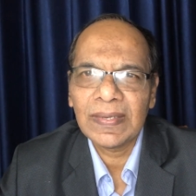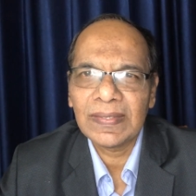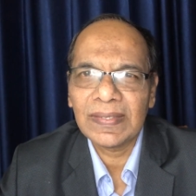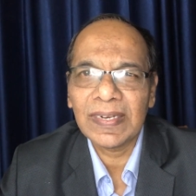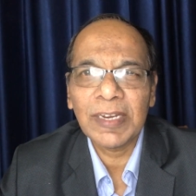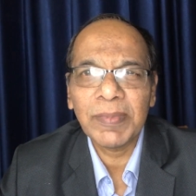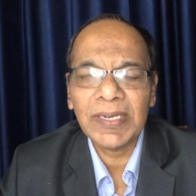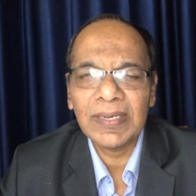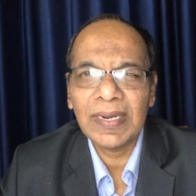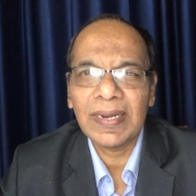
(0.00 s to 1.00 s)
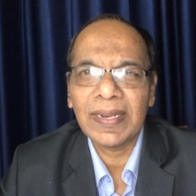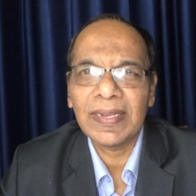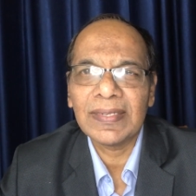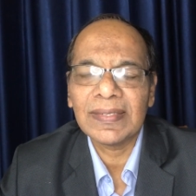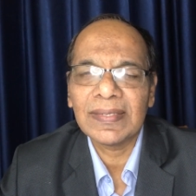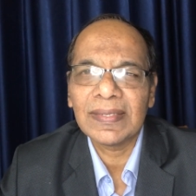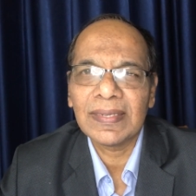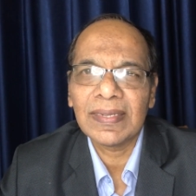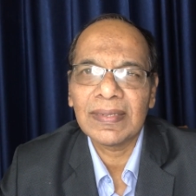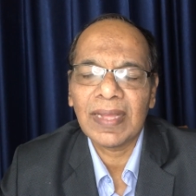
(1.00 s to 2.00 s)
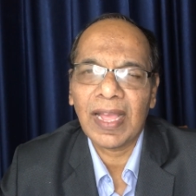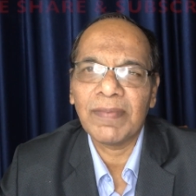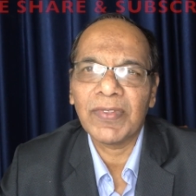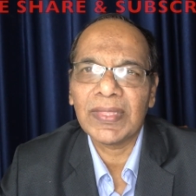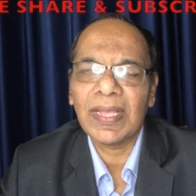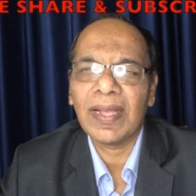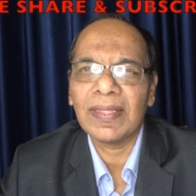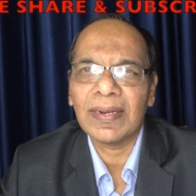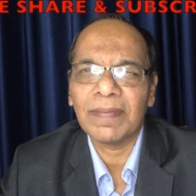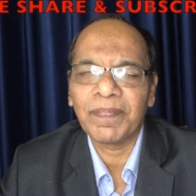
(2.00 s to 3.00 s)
Gentlemen and ladies, I am Vidyadhar.